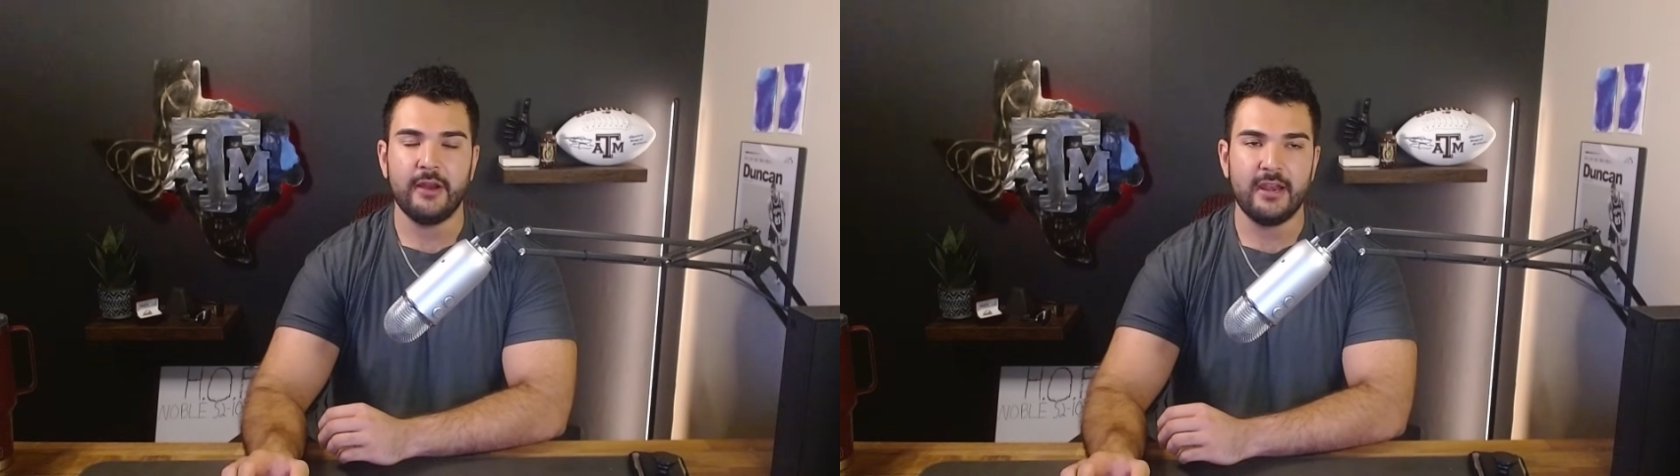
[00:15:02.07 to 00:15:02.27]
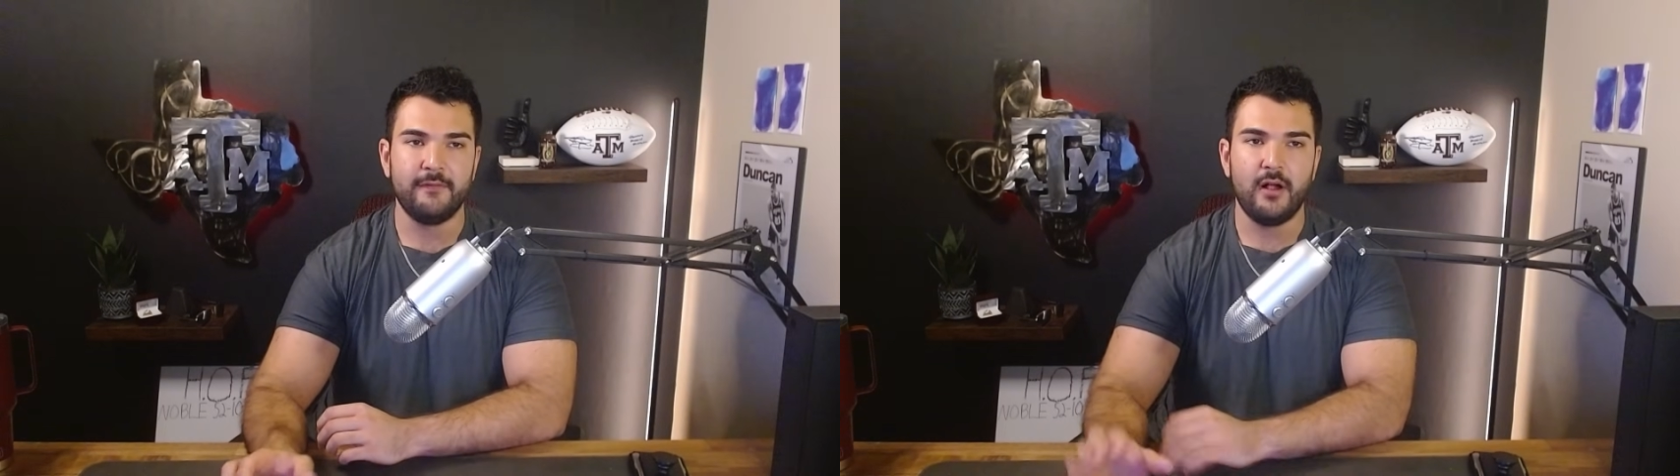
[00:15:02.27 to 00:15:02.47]

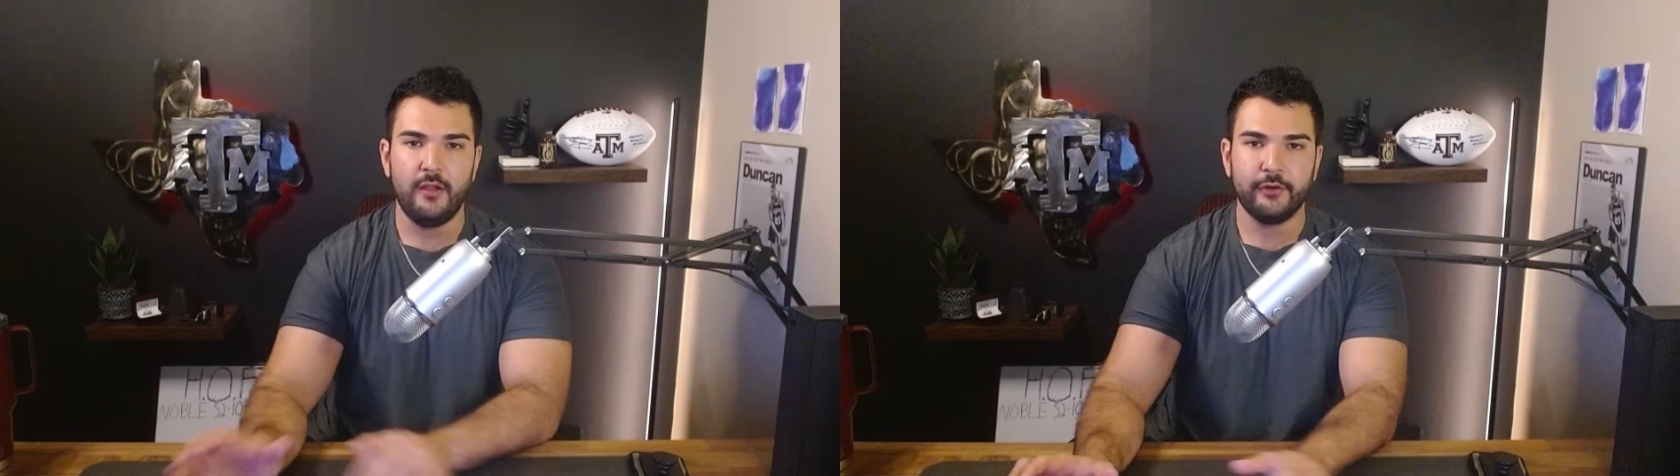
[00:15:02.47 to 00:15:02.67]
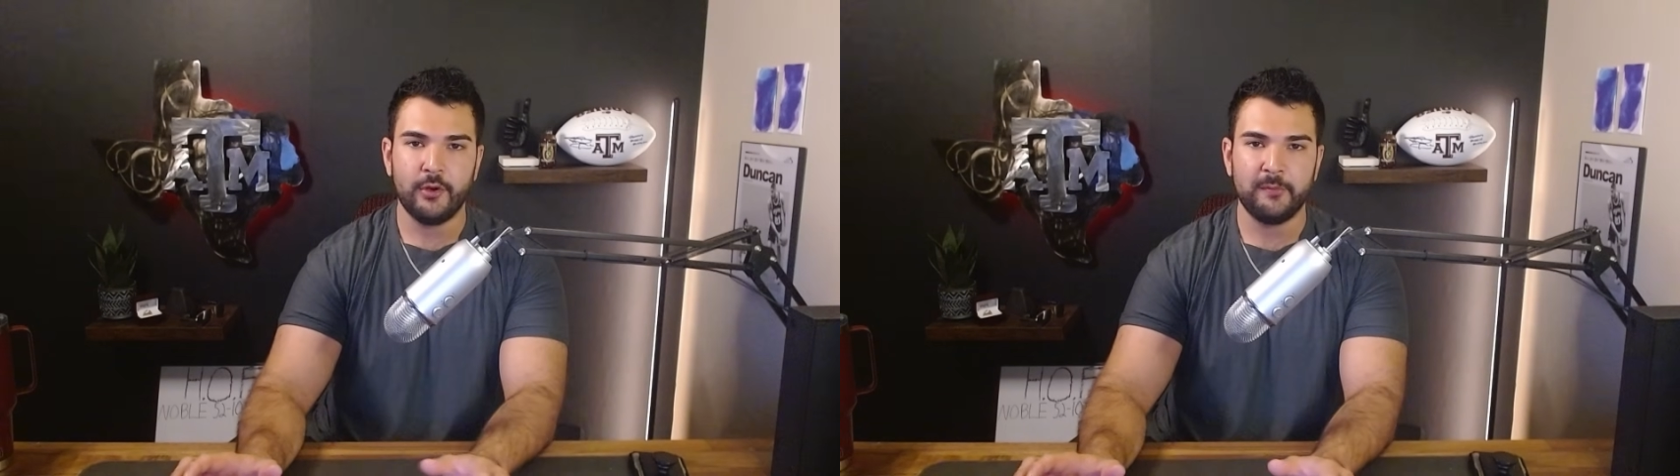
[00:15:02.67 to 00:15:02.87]
And of
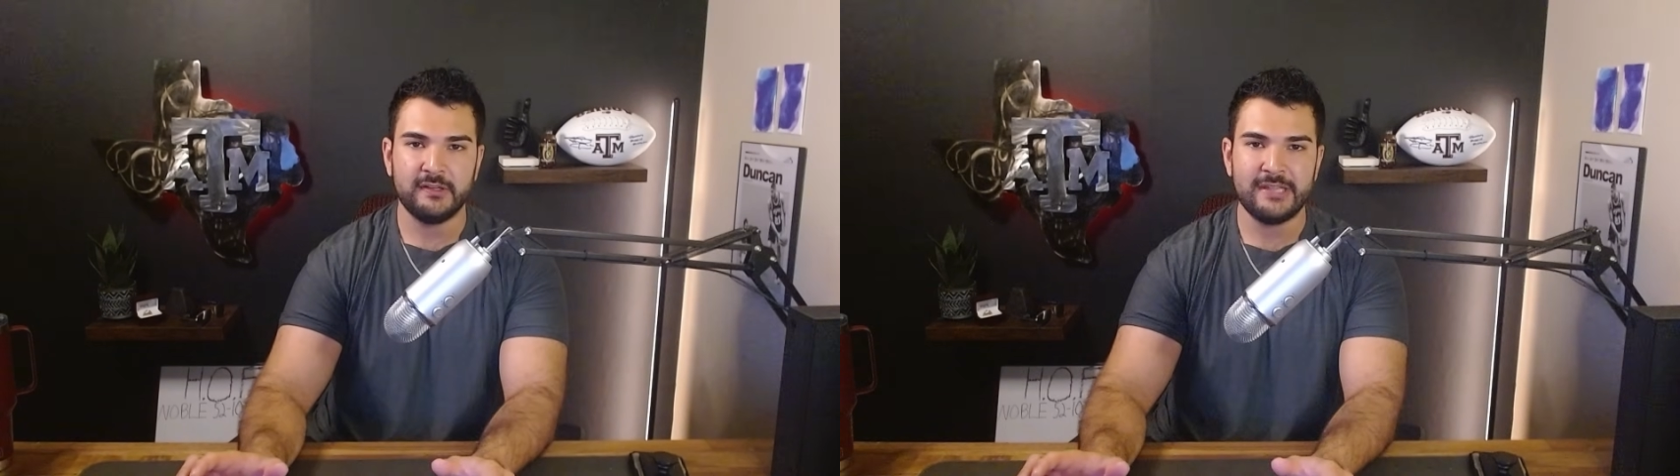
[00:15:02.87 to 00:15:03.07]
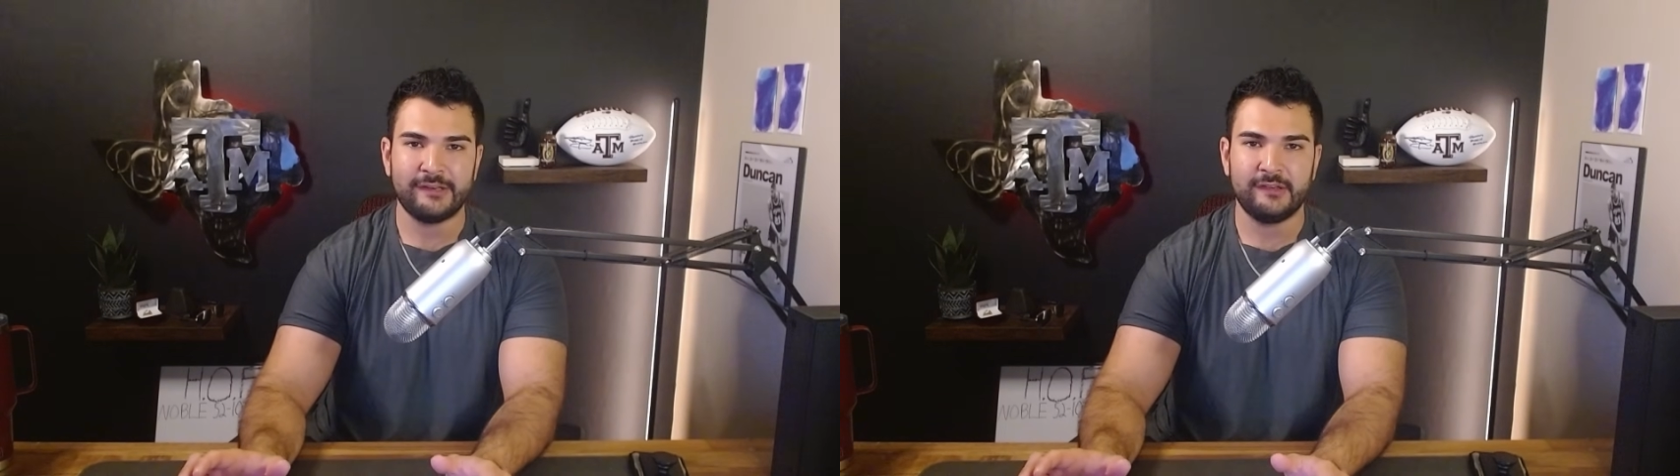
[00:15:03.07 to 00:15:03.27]
all the groups
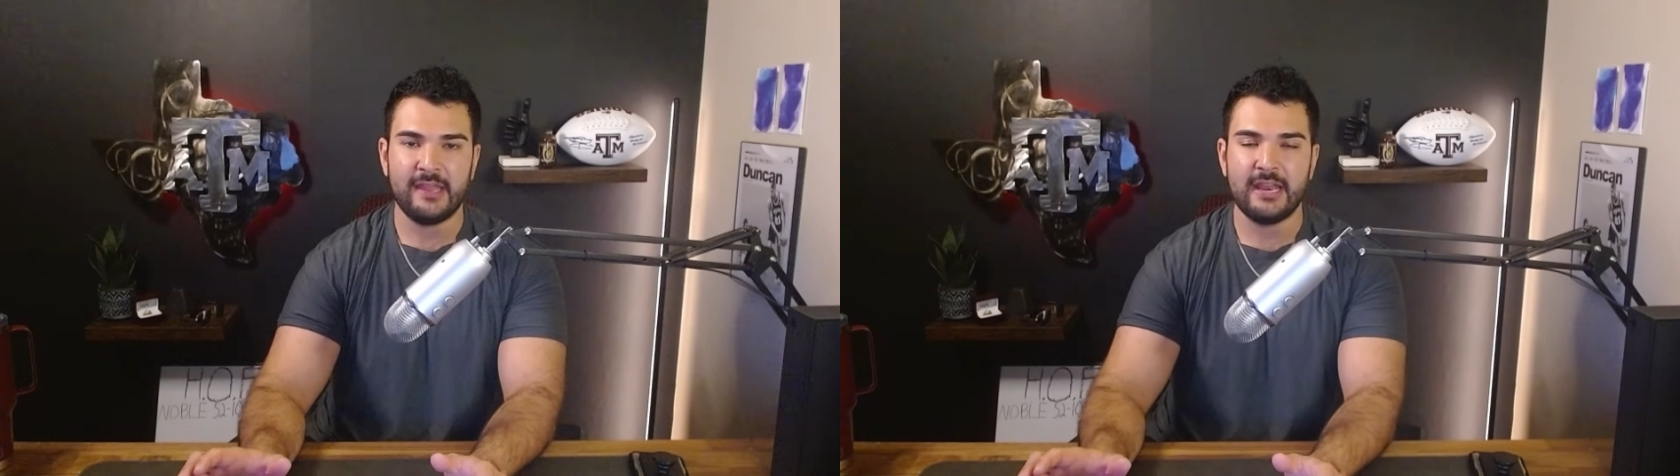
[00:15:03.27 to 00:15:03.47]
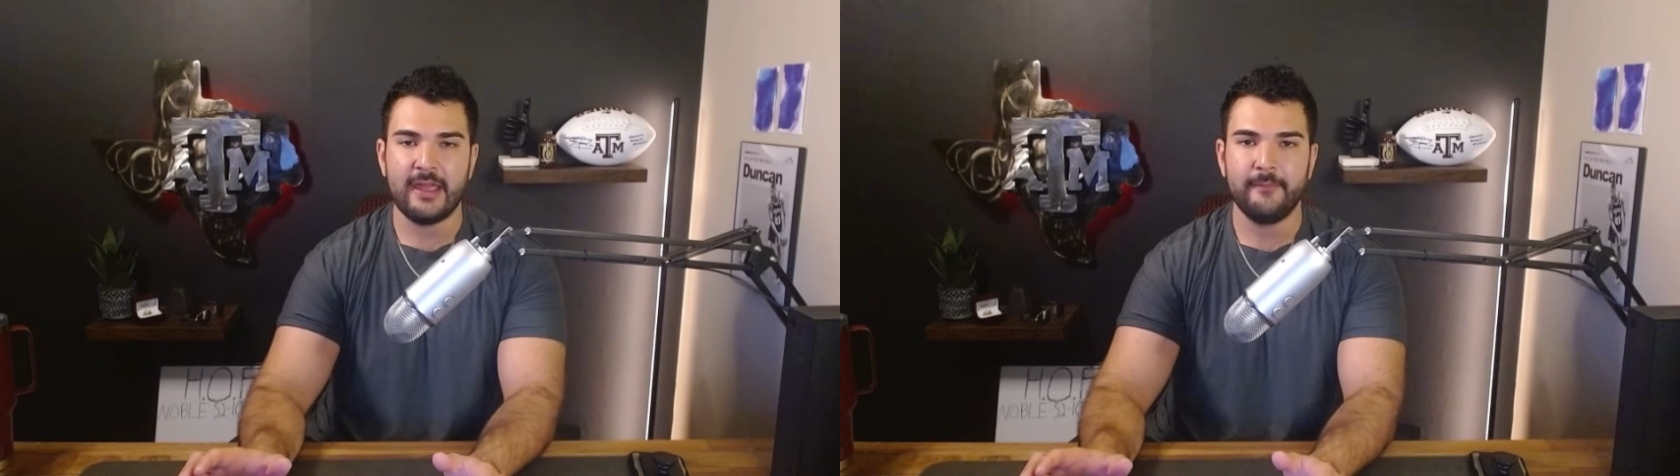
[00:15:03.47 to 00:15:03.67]
on Texas
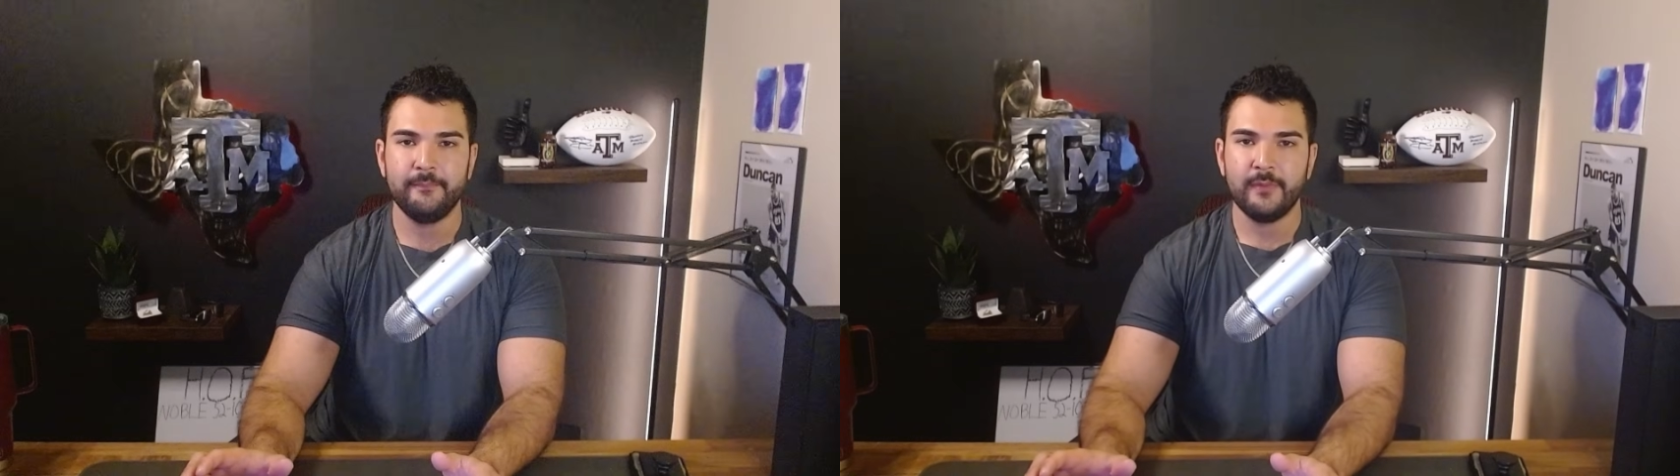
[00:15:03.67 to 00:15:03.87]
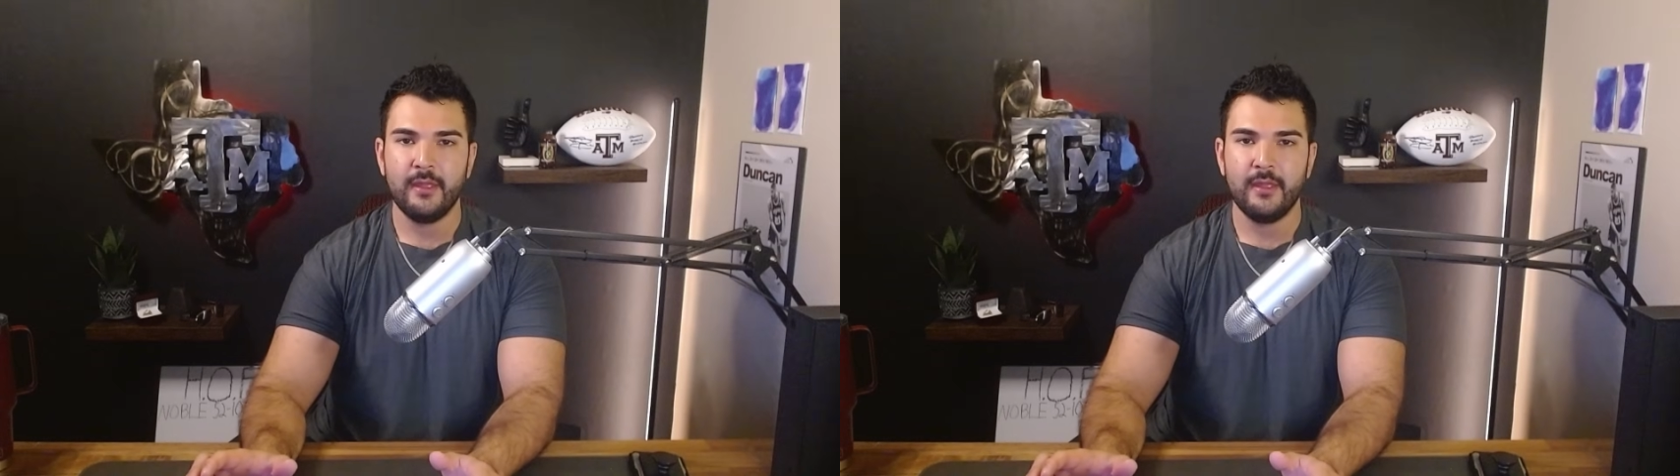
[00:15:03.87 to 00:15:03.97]
A&M,